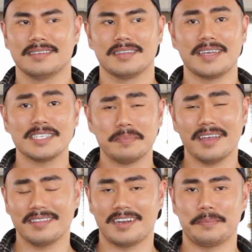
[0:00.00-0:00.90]
The next
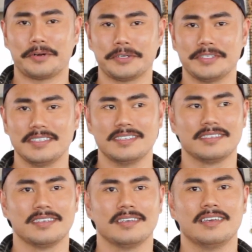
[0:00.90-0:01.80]
plant that I
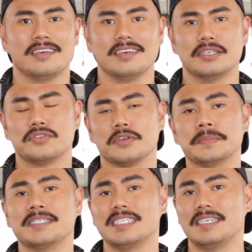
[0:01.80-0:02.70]
purchased is from
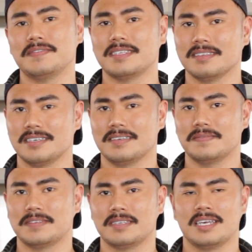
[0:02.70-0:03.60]
Steve's
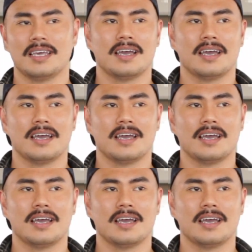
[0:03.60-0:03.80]
Leaves.